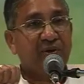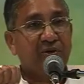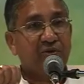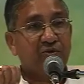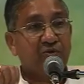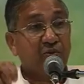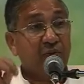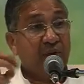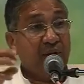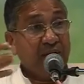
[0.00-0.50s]

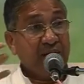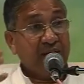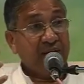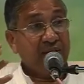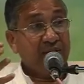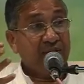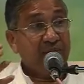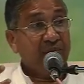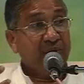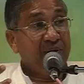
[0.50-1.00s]
So let
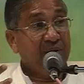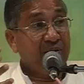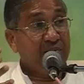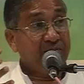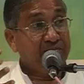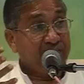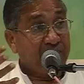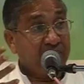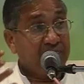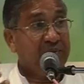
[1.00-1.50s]
it be in
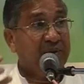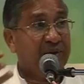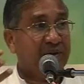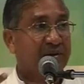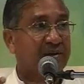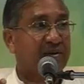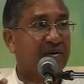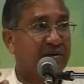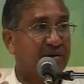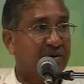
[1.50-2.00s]

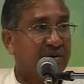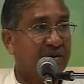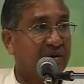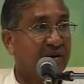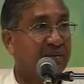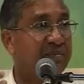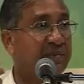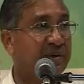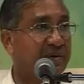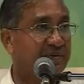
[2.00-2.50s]
public,
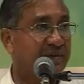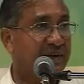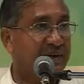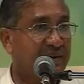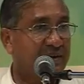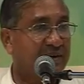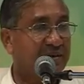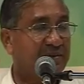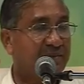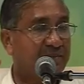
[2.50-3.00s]
number one.
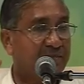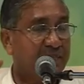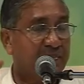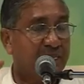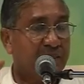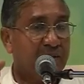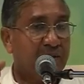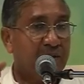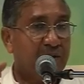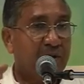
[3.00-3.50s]

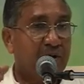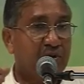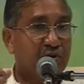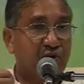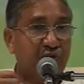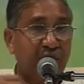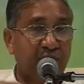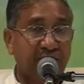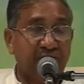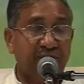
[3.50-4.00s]

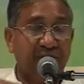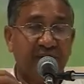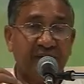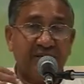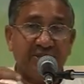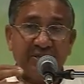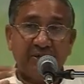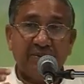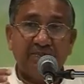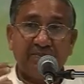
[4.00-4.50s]
So if it
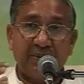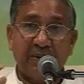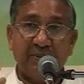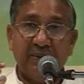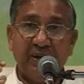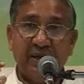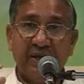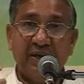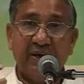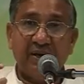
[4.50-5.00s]
is in
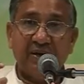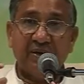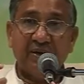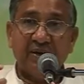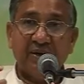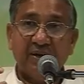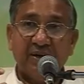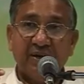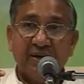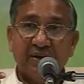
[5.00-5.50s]
public,
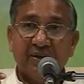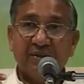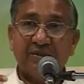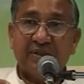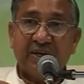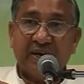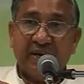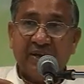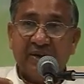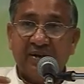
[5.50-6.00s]

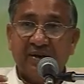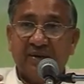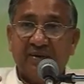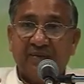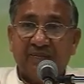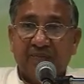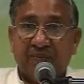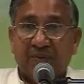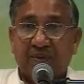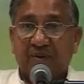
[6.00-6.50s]
then
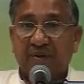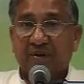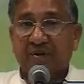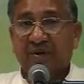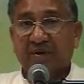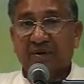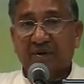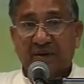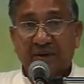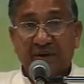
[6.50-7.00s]

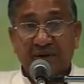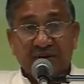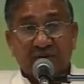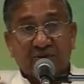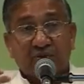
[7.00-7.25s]
it